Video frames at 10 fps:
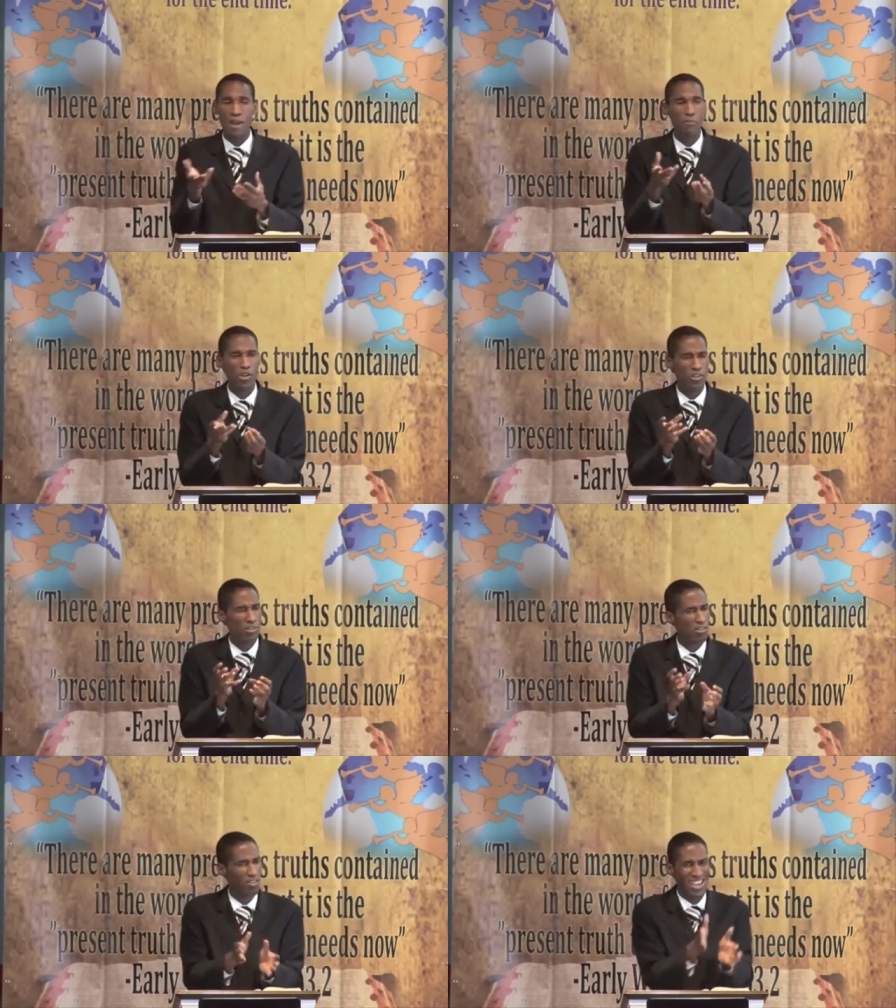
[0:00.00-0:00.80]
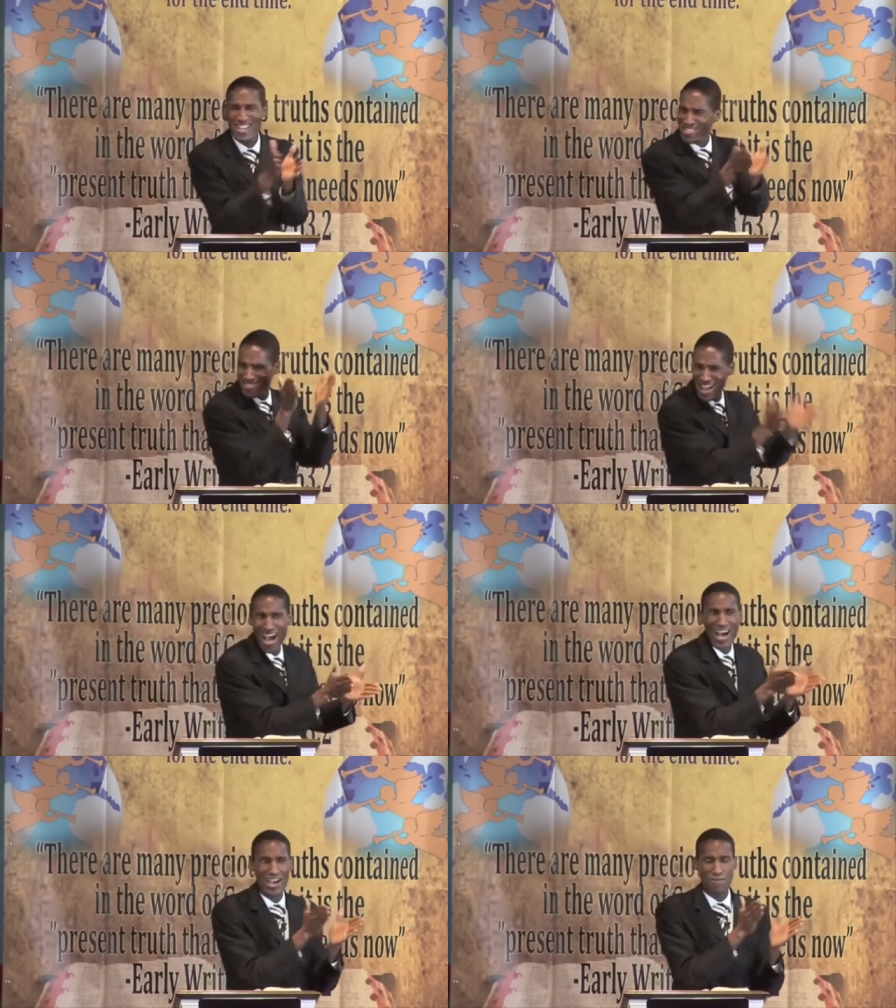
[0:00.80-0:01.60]
my brothers and sisters, is
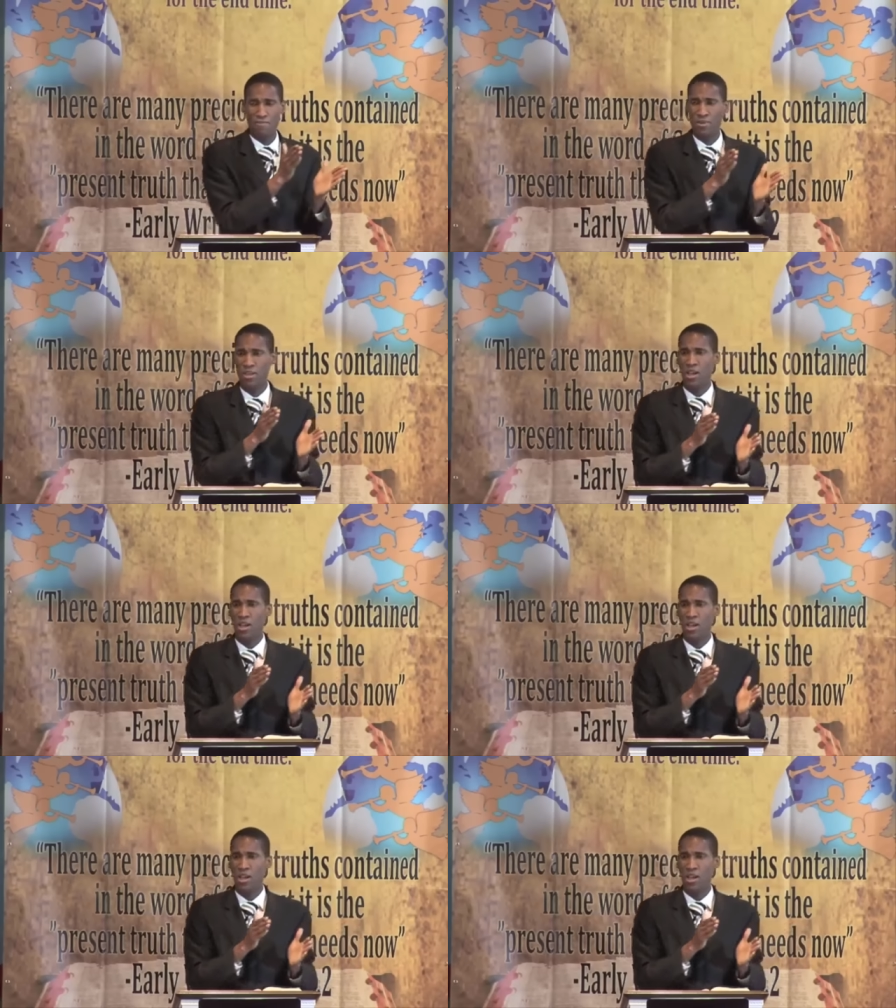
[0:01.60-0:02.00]
time.